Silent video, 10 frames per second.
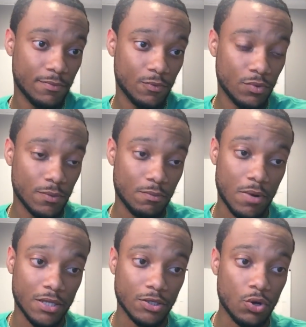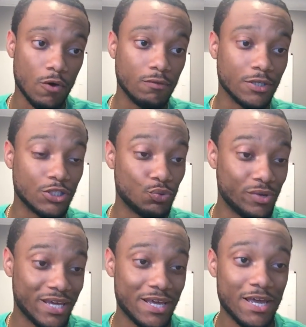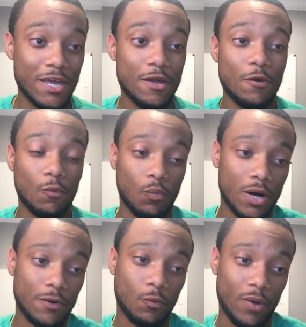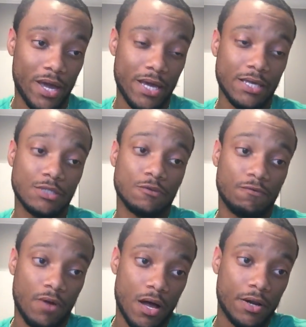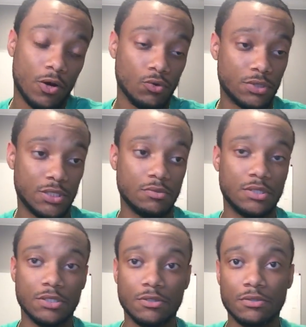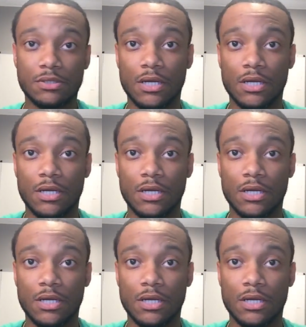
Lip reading: We're about to go over the 21 way to find wholesale deals.